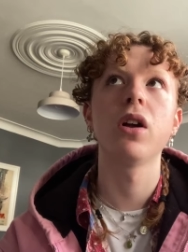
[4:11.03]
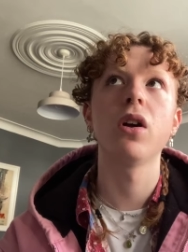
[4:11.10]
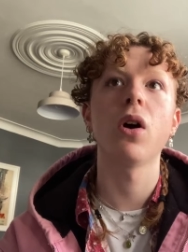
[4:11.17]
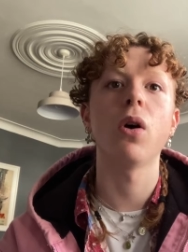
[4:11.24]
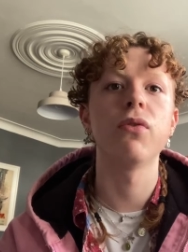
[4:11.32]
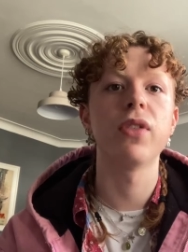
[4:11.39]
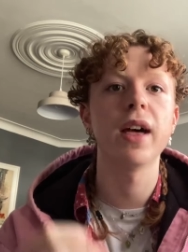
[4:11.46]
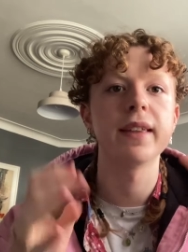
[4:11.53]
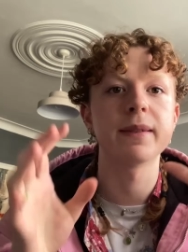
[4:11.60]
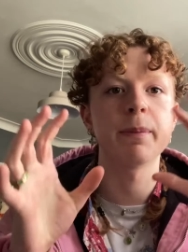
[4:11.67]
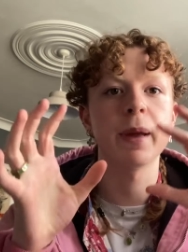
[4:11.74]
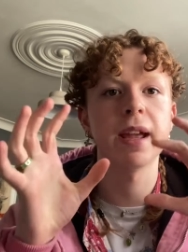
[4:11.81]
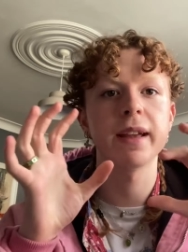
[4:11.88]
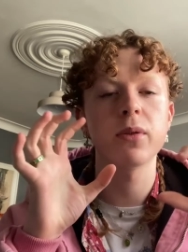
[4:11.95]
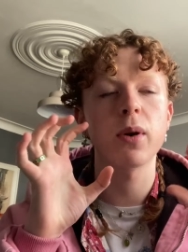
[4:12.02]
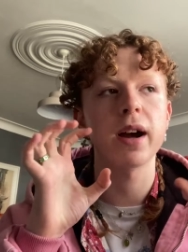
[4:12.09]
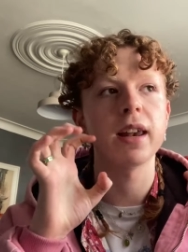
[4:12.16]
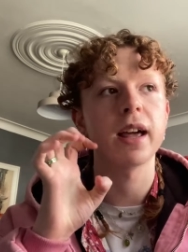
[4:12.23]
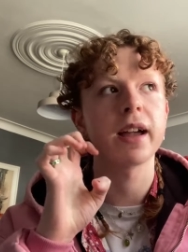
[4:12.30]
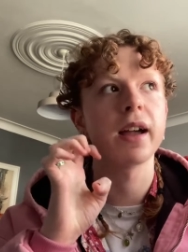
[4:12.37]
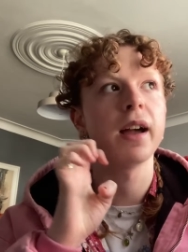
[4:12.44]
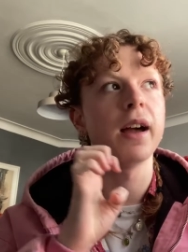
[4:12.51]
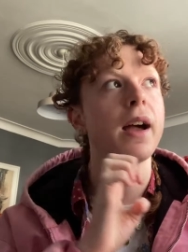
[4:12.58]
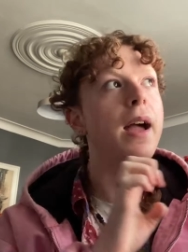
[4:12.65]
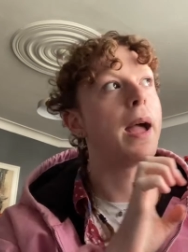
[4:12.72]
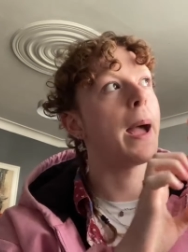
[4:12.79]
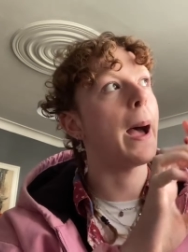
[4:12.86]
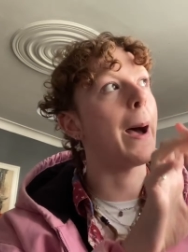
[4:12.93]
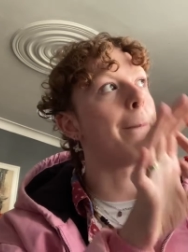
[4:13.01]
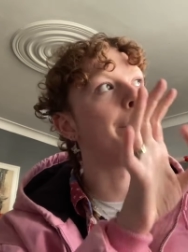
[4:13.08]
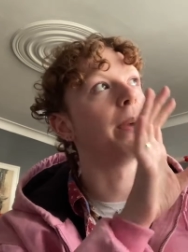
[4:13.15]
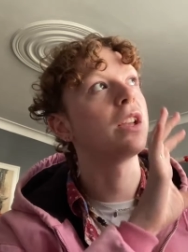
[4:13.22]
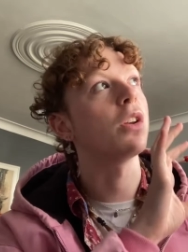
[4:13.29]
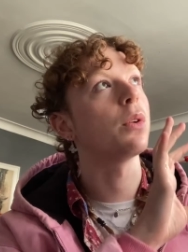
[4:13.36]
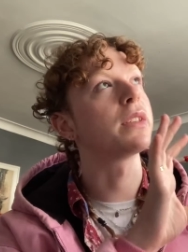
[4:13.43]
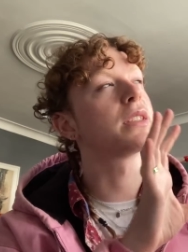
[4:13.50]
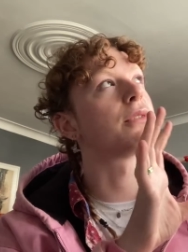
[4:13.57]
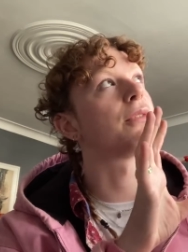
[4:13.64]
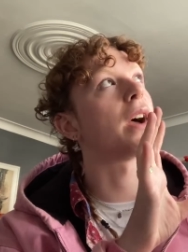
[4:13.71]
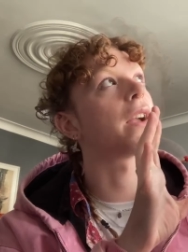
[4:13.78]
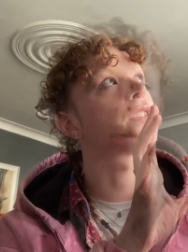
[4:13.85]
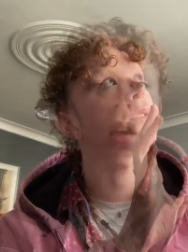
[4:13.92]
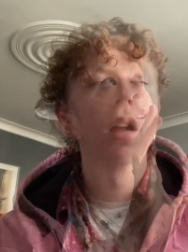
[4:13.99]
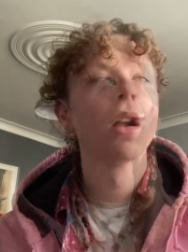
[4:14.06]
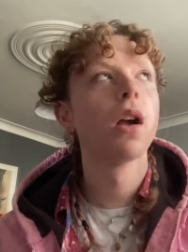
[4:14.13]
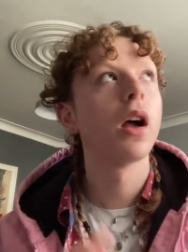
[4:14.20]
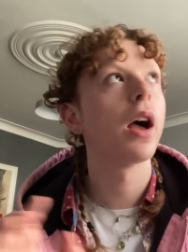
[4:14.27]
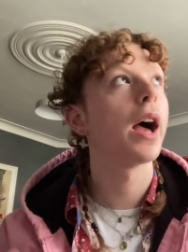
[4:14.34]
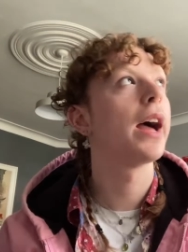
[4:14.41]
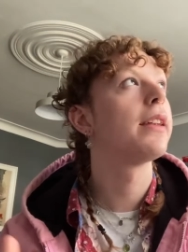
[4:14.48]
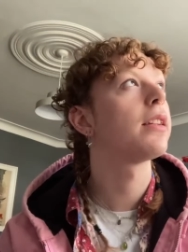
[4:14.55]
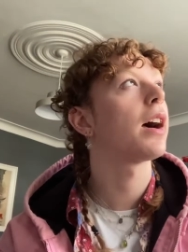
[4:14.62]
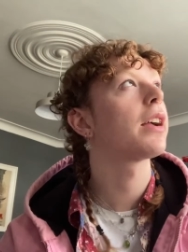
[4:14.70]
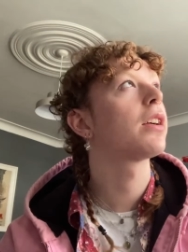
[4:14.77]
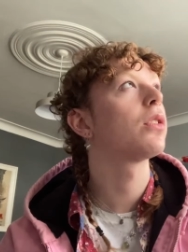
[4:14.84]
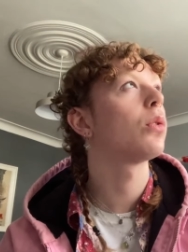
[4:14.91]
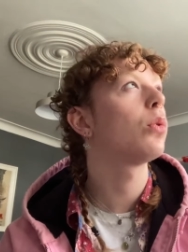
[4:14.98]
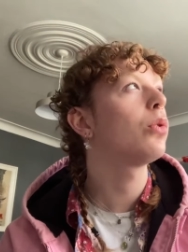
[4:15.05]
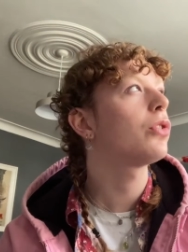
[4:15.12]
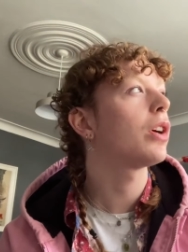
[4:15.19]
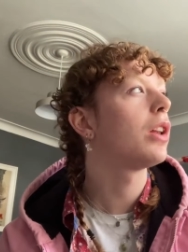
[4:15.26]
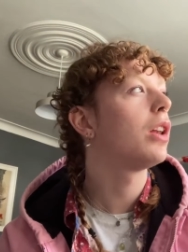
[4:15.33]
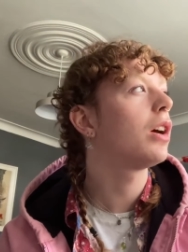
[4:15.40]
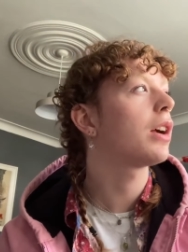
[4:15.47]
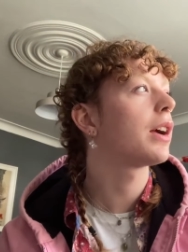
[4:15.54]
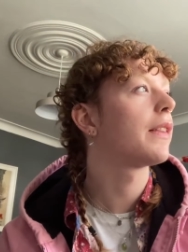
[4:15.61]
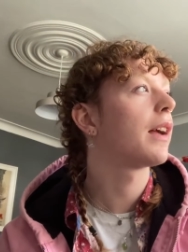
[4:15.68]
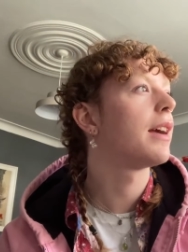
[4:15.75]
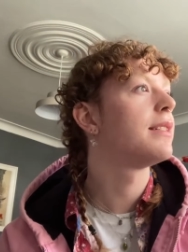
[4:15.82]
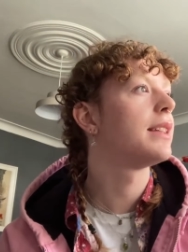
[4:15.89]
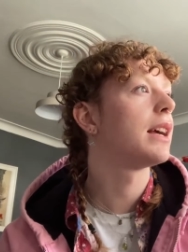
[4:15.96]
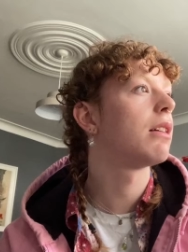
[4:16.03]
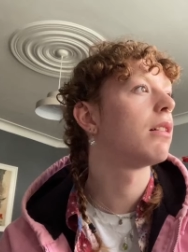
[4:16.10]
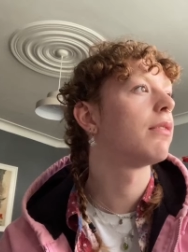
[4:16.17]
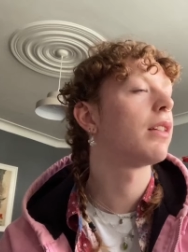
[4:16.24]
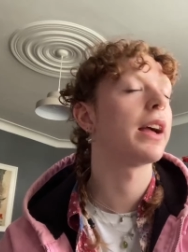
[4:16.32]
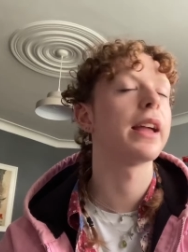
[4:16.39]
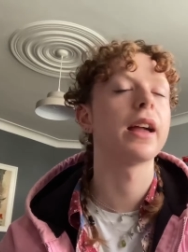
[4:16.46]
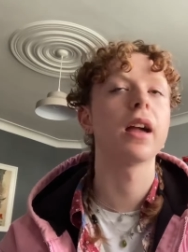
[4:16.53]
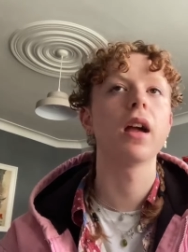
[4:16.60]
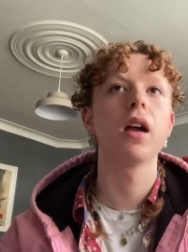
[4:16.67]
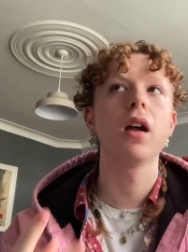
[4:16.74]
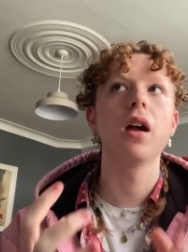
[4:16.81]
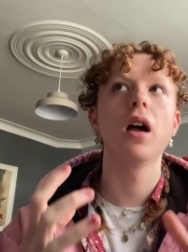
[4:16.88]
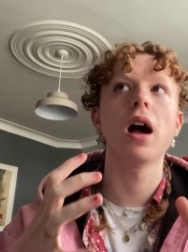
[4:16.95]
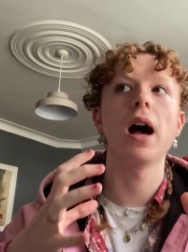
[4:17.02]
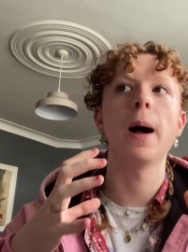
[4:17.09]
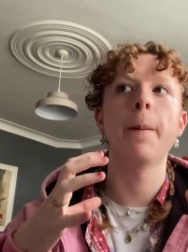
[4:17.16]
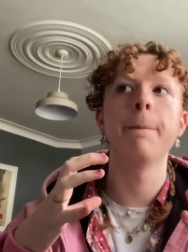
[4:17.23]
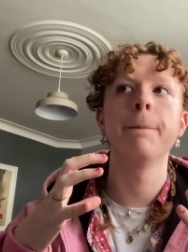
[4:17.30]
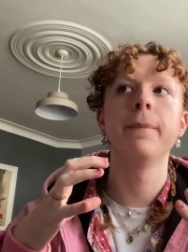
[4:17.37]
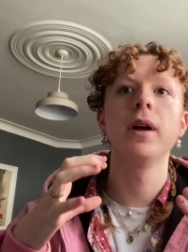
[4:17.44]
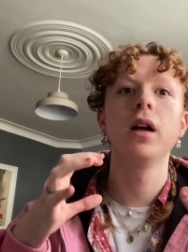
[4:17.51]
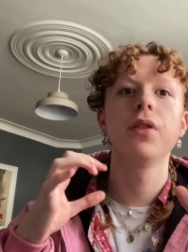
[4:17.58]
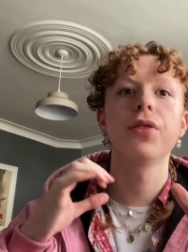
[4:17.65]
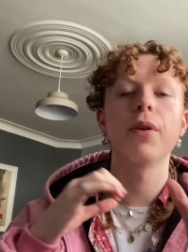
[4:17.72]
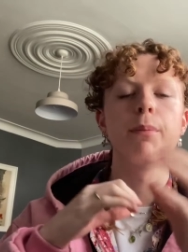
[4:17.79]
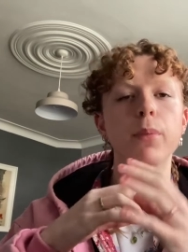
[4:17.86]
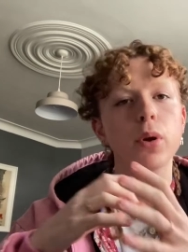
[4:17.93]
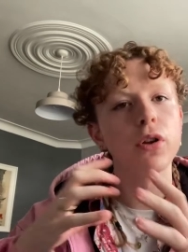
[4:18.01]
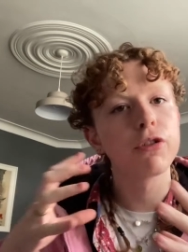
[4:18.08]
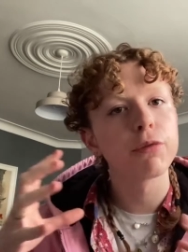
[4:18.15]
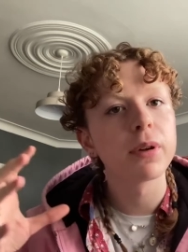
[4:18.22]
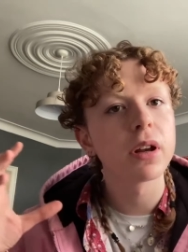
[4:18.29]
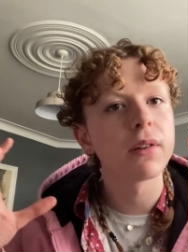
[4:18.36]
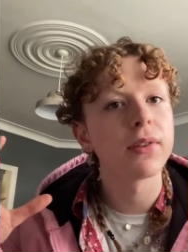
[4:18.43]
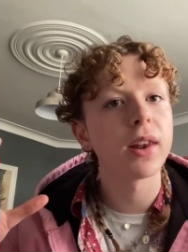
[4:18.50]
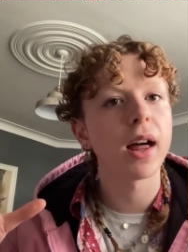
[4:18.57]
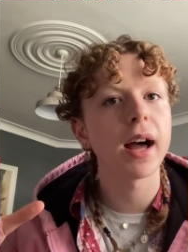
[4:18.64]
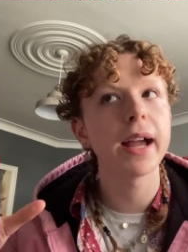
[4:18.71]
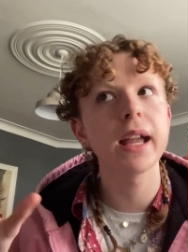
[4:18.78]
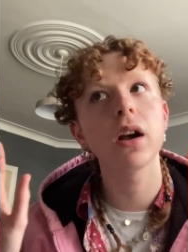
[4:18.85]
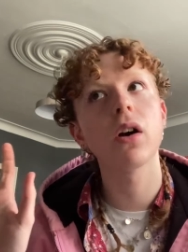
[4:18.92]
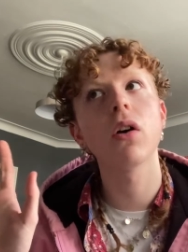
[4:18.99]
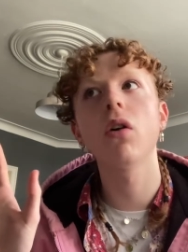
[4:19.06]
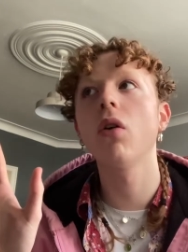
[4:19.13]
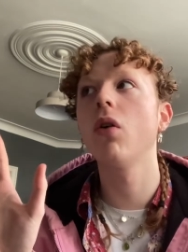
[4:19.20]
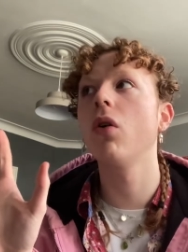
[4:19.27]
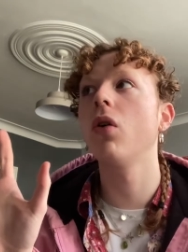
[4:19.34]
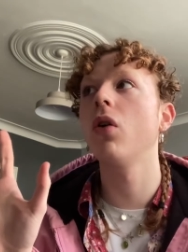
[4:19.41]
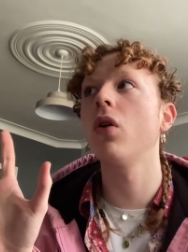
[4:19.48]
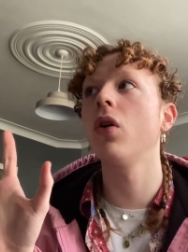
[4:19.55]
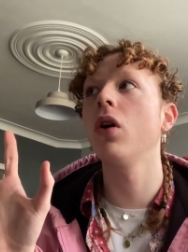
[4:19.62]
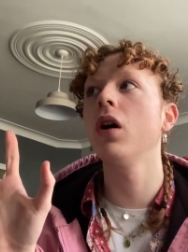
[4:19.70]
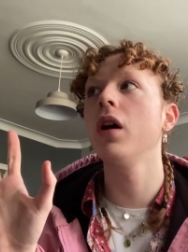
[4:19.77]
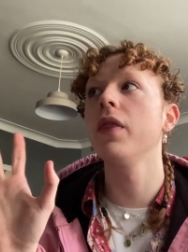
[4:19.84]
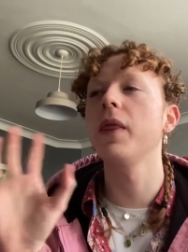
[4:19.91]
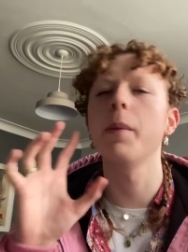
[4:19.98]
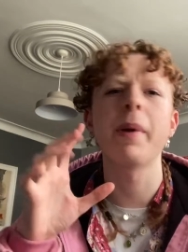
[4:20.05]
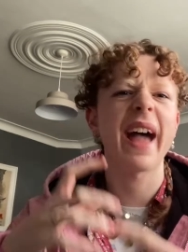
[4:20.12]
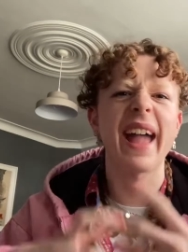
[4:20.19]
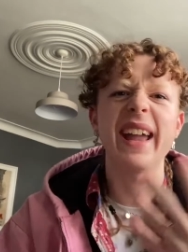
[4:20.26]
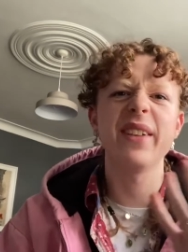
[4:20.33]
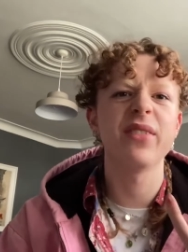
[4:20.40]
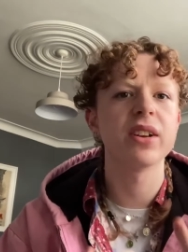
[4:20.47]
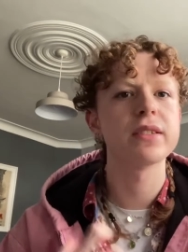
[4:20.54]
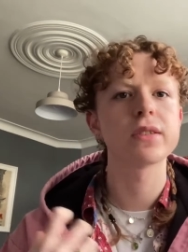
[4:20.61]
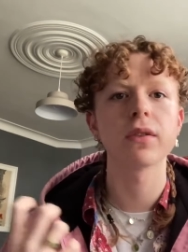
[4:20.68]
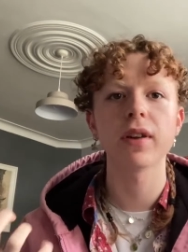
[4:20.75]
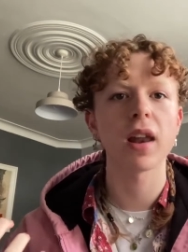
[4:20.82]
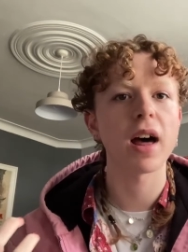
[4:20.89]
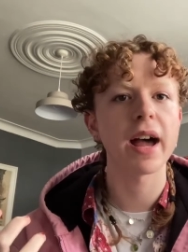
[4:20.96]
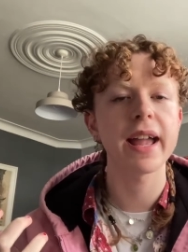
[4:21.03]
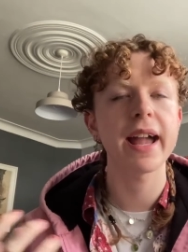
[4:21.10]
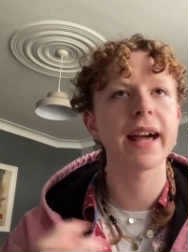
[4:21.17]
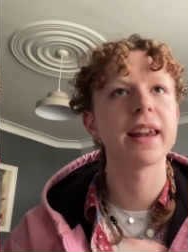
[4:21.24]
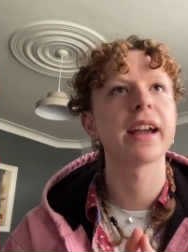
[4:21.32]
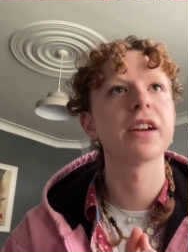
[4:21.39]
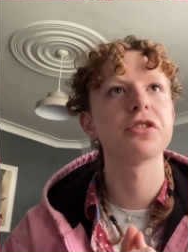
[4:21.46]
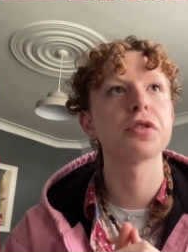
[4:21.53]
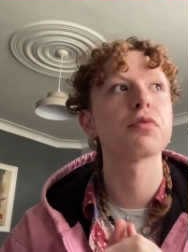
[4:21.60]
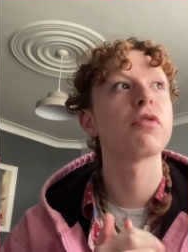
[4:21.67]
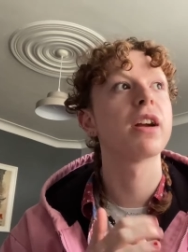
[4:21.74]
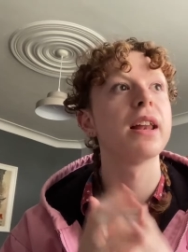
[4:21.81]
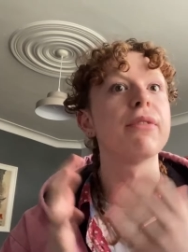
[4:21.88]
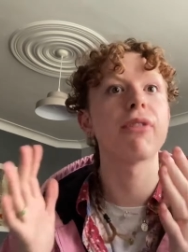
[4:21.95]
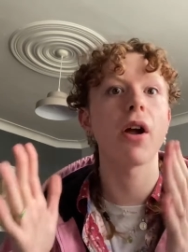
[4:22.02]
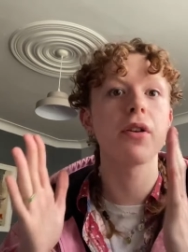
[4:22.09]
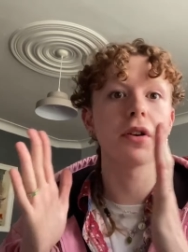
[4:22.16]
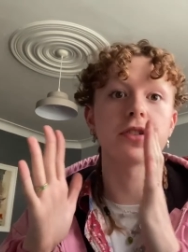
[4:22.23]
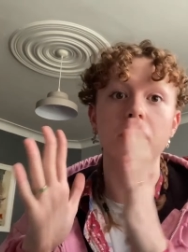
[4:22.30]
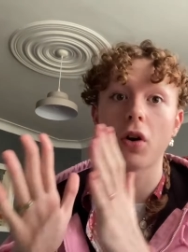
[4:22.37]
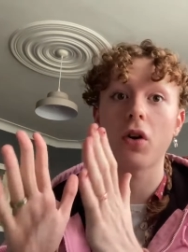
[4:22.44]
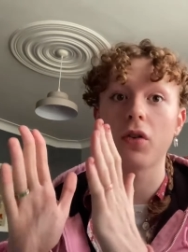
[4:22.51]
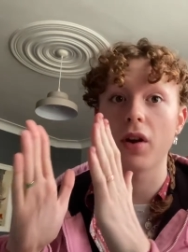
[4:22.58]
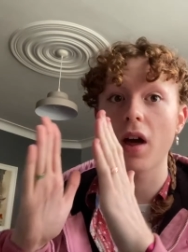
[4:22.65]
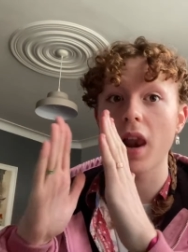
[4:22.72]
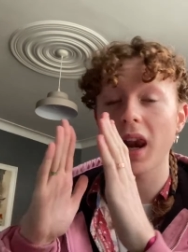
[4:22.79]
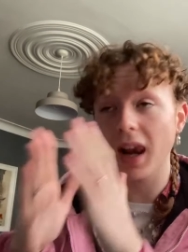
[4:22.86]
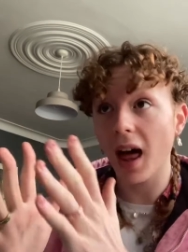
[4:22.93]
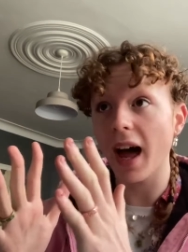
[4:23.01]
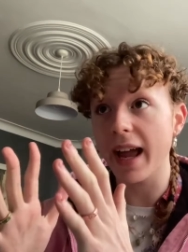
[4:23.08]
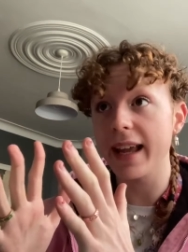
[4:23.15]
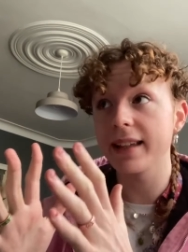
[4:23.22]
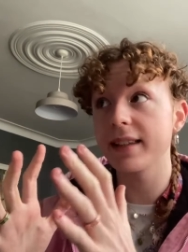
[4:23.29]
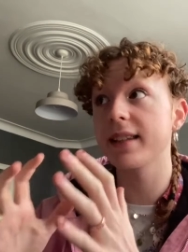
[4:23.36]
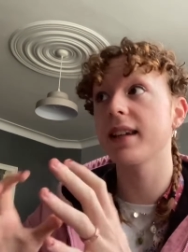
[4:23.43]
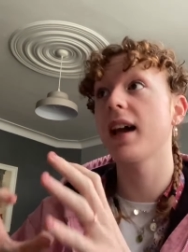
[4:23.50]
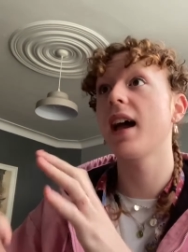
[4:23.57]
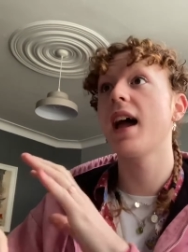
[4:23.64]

of there's being quite like a ambiguous effect to it. And I could also look at the idea of like um, the movement of light or the behaviors of light, and I could just really focus on light.